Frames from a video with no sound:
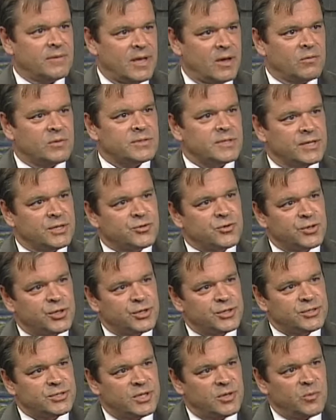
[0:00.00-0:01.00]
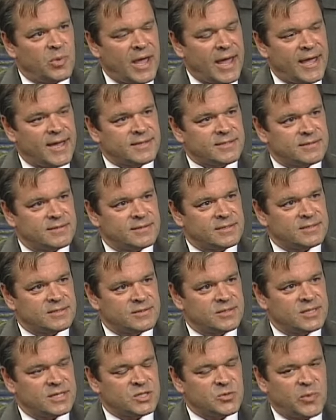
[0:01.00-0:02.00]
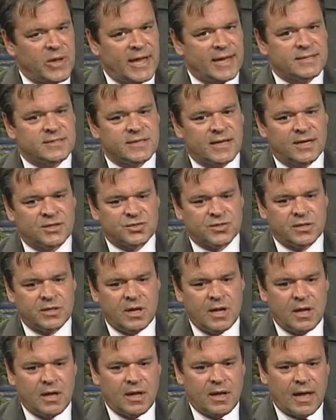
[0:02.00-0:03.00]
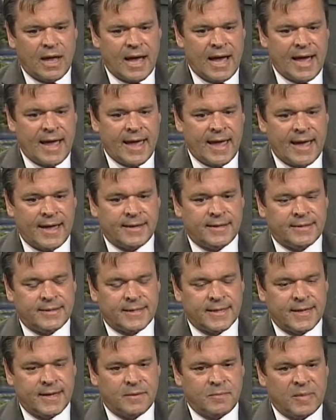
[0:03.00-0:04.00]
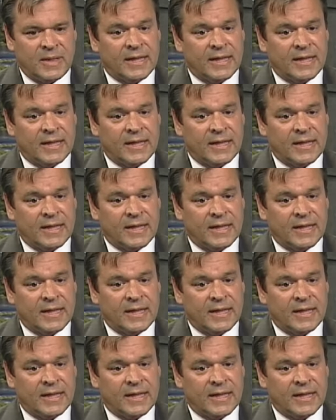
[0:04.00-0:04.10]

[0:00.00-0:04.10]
that was introduced and passed this, this past session. I had um,